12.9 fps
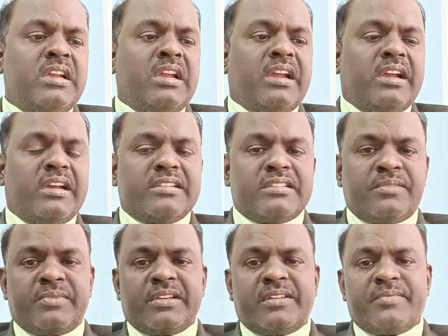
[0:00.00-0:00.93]
and
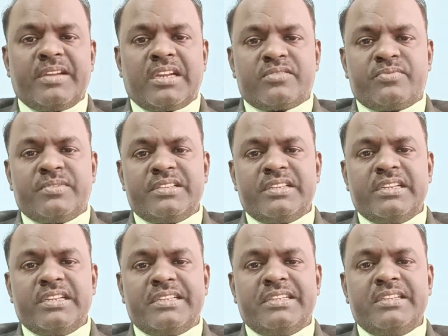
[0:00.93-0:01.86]
sometimes
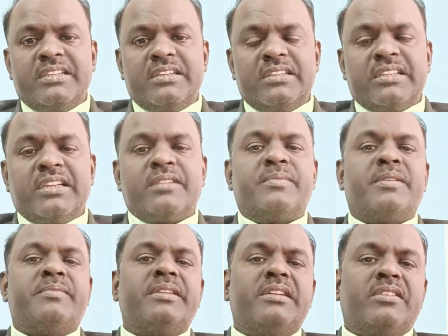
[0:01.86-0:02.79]
exploiting, that may be